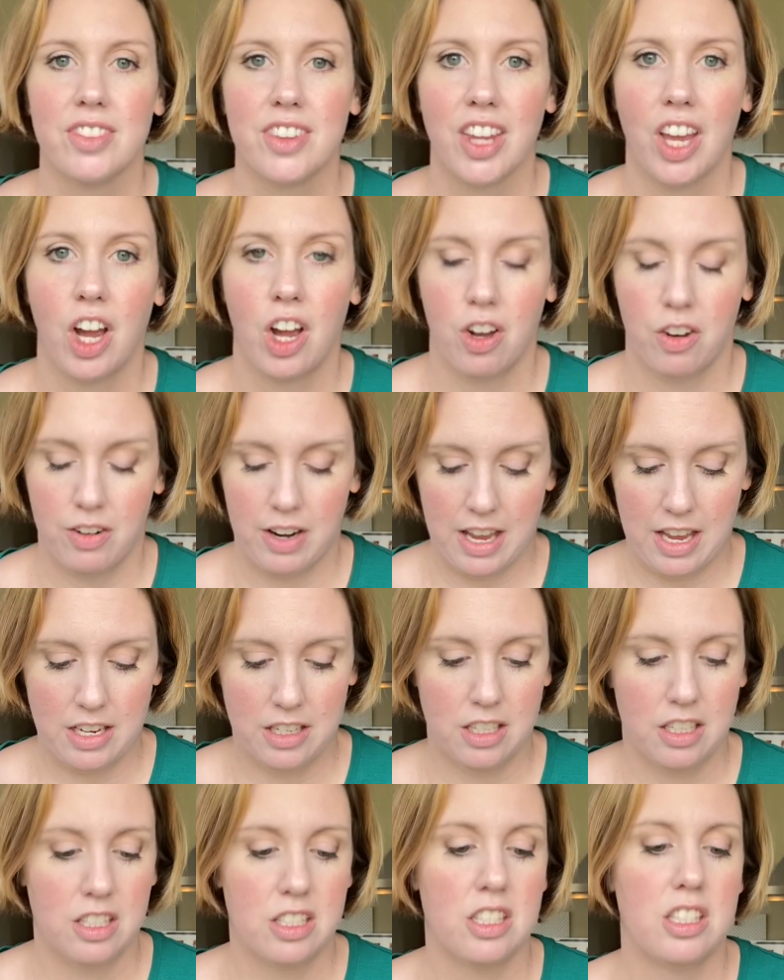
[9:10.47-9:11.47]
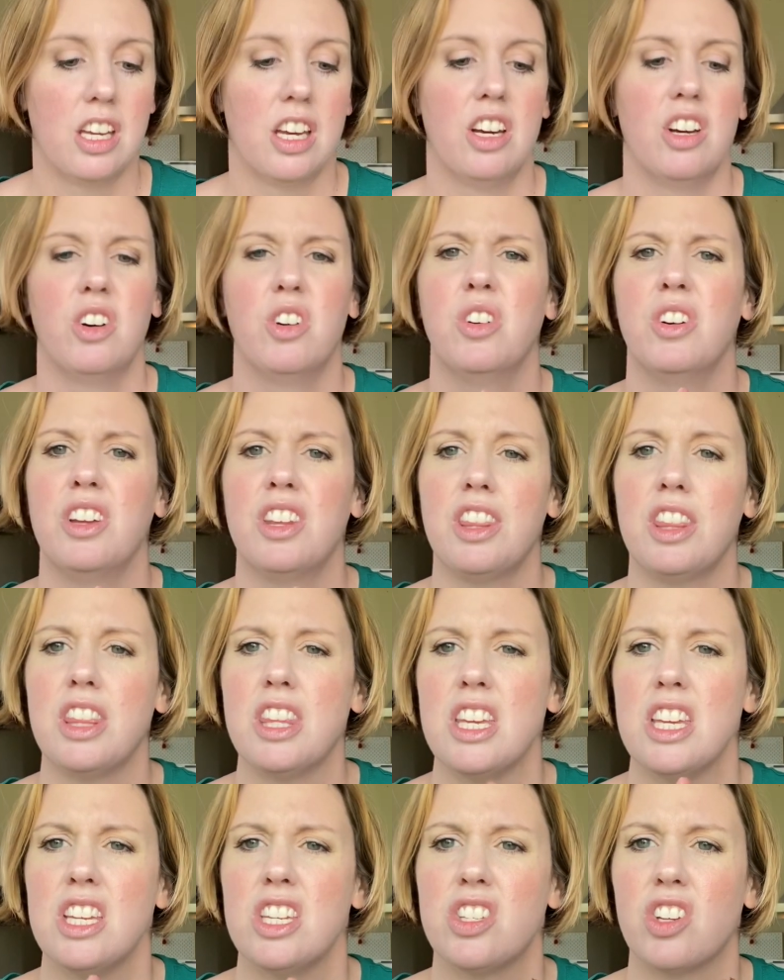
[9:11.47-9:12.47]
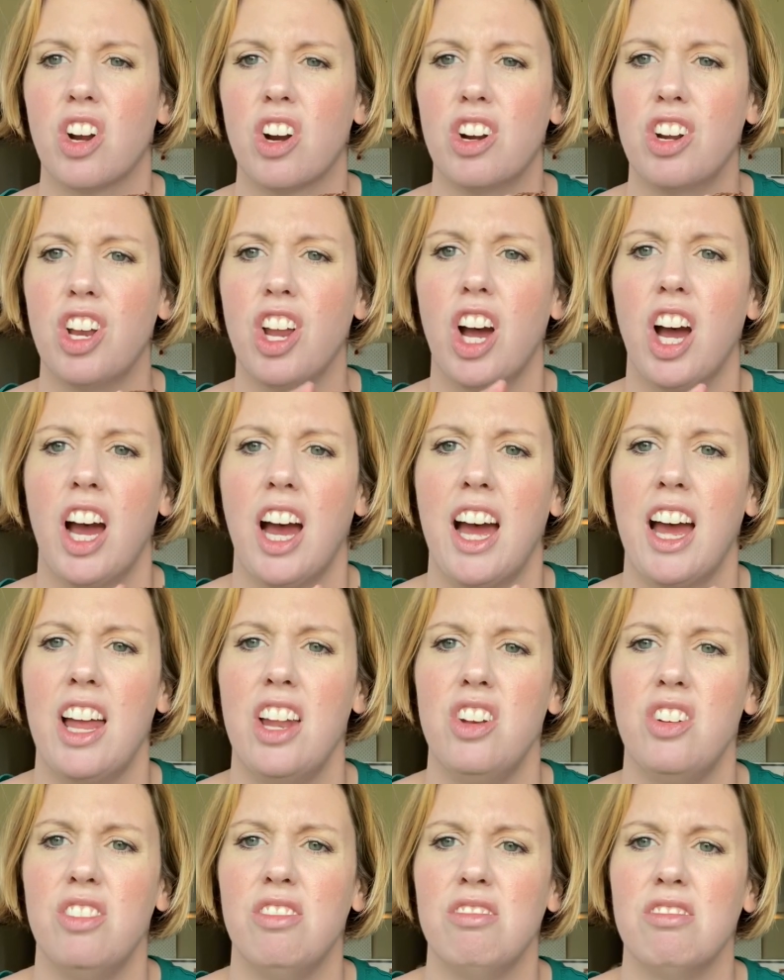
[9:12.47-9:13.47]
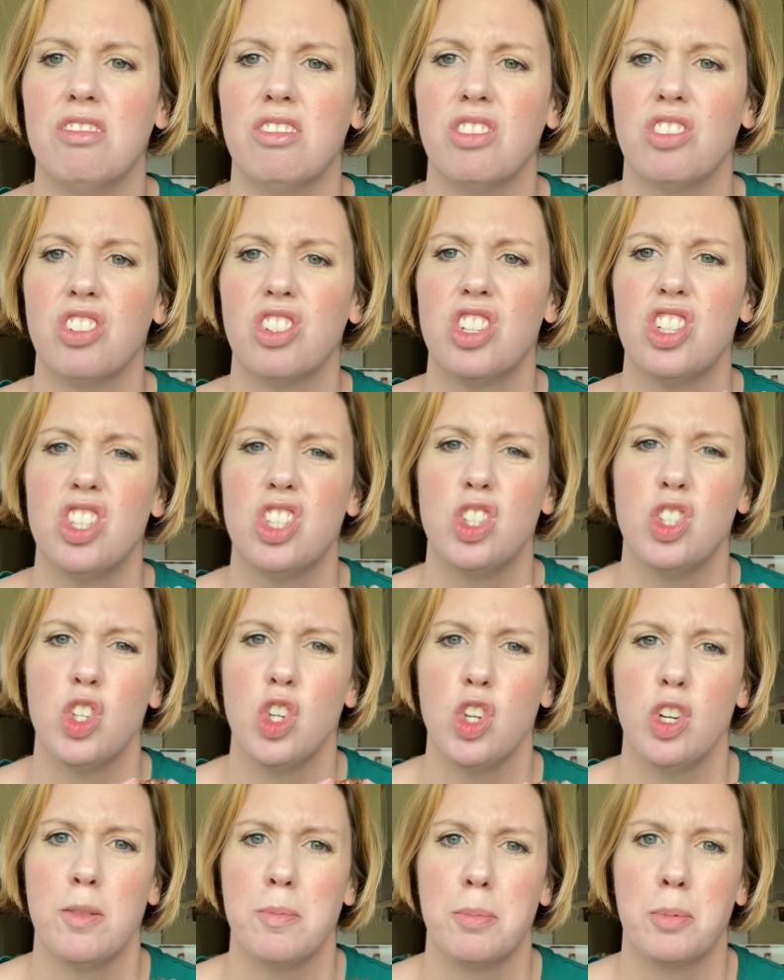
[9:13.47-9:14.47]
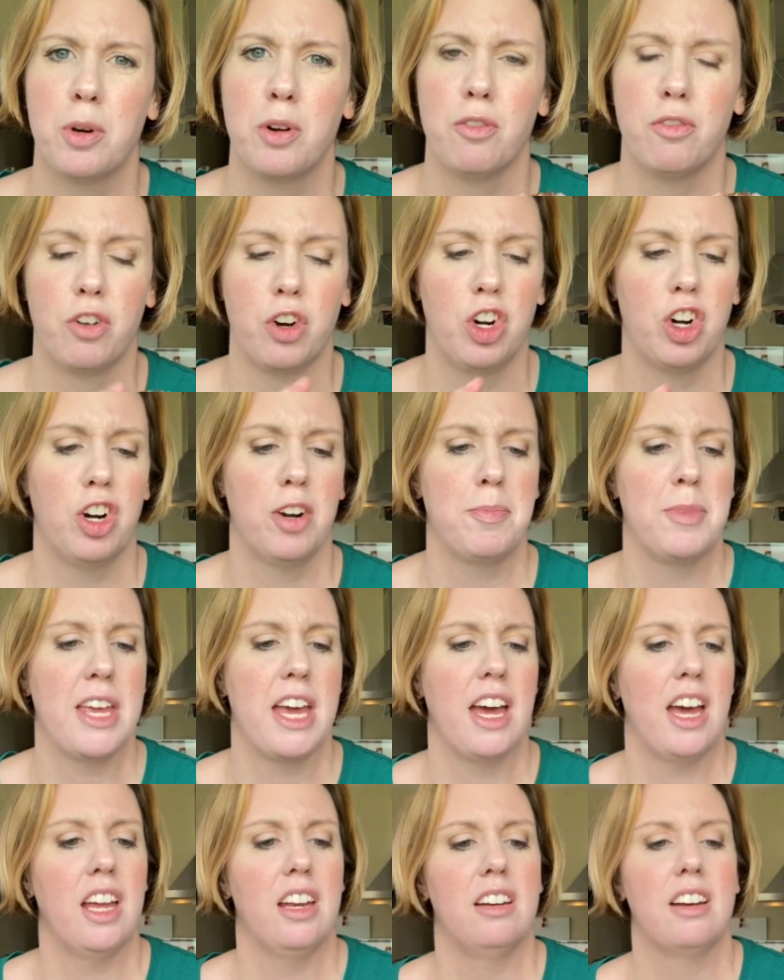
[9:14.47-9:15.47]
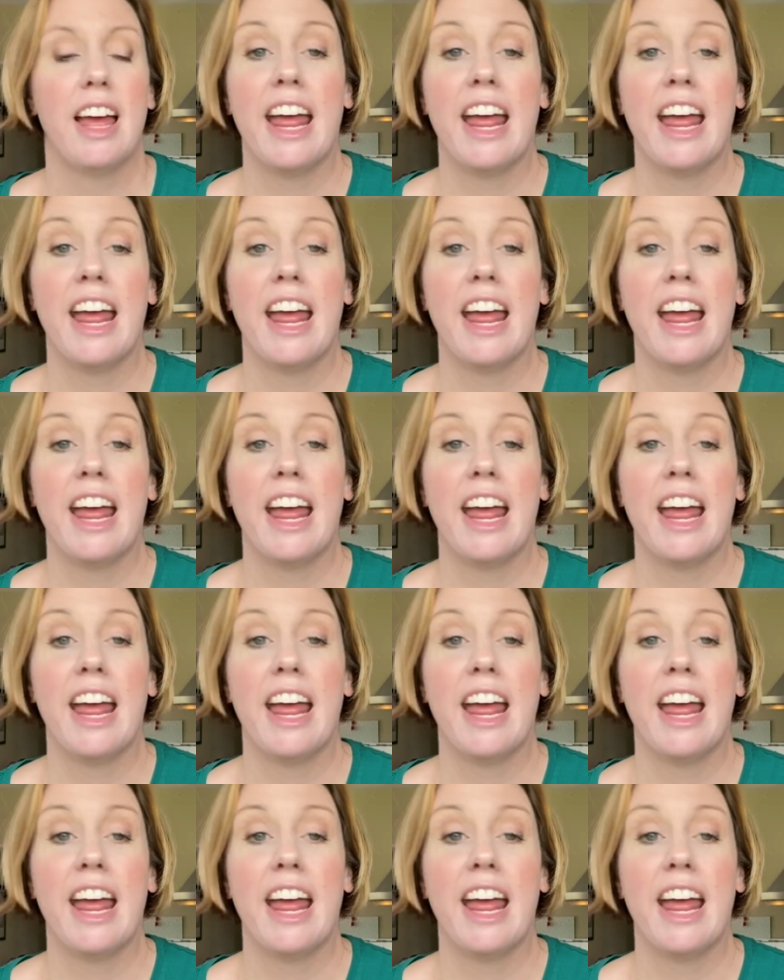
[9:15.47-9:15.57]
All right, so these are not super firm yet.